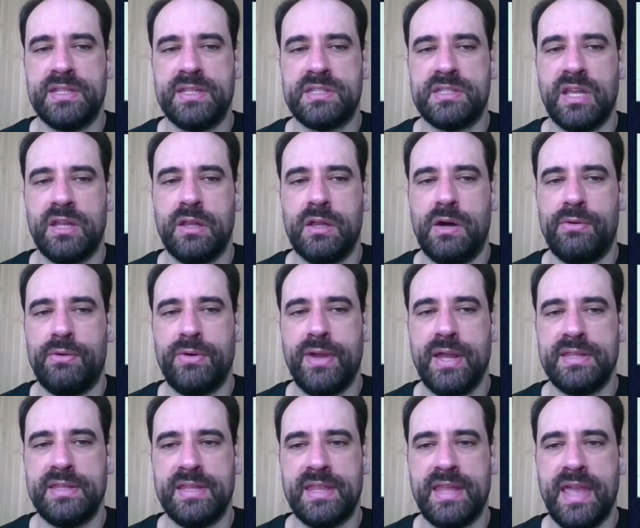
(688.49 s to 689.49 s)
instead of
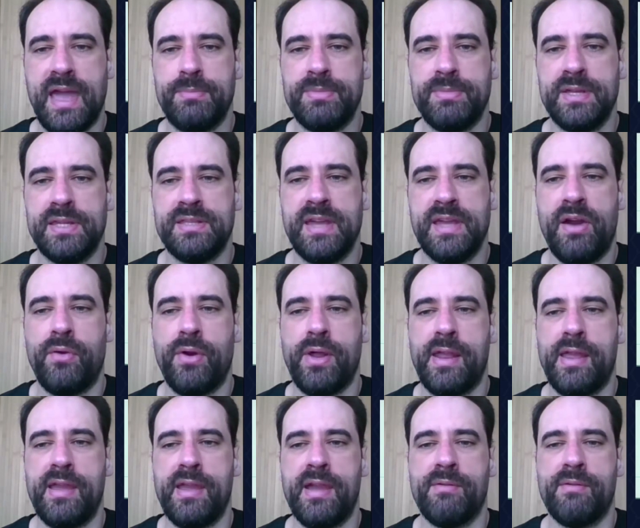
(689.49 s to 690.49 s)
getting the update, they are
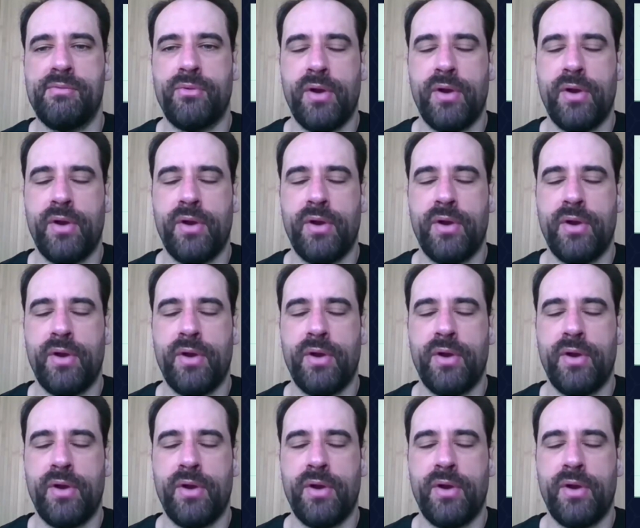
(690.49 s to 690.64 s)
ringing,